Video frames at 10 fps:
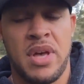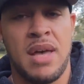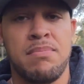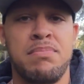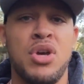
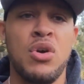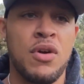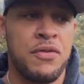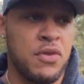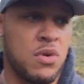and
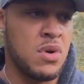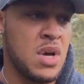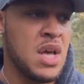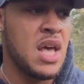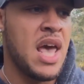beautiful
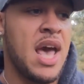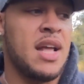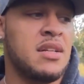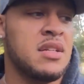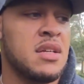and